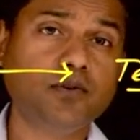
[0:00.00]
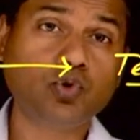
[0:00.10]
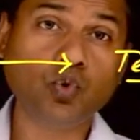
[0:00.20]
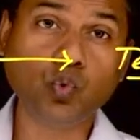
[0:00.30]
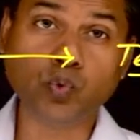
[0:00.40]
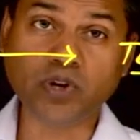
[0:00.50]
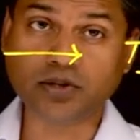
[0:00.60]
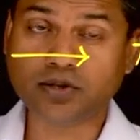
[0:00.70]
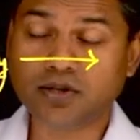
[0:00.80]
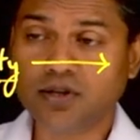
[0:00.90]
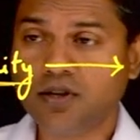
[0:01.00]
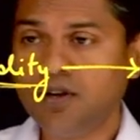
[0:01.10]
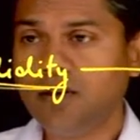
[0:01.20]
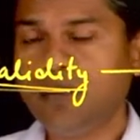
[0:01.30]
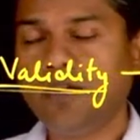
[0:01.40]
to which
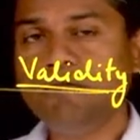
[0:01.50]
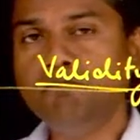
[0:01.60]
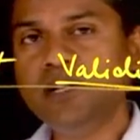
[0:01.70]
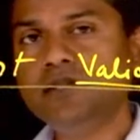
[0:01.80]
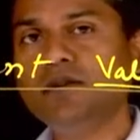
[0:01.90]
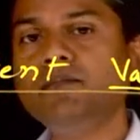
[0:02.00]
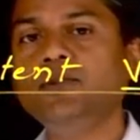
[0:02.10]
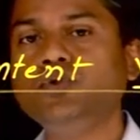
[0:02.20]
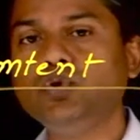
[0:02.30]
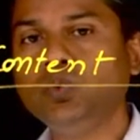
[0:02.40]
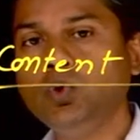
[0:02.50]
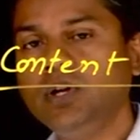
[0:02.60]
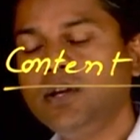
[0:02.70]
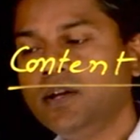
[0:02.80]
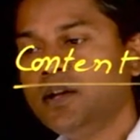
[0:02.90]
a measurement tool
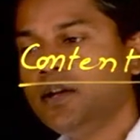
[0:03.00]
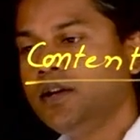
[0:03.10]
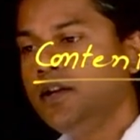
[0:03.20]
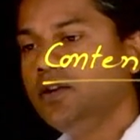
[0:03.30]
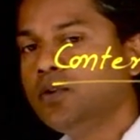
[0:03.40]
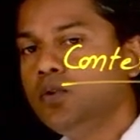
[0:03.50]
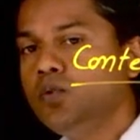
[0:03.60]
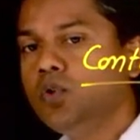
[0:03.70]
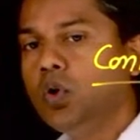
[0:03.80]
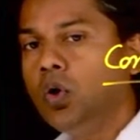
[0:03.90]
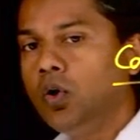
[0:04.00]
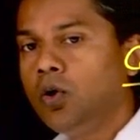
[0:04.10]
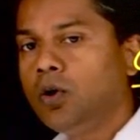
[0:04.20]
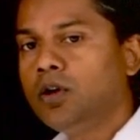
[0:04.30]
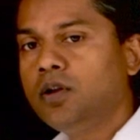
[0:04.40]
include
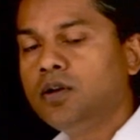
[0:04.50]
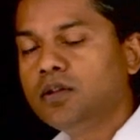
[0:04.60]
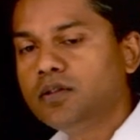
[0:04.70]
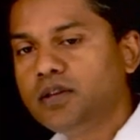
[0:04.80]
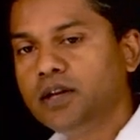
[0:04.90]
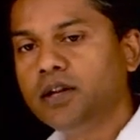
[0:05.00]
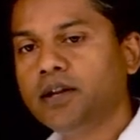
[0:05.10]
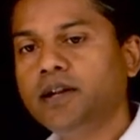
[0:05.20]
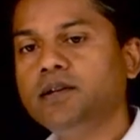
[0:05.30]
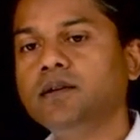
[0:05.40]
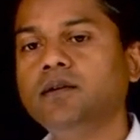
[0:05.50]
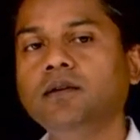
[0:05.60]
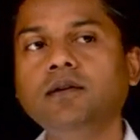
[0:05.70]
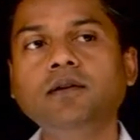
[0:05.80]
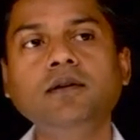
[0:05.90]
all theoretical,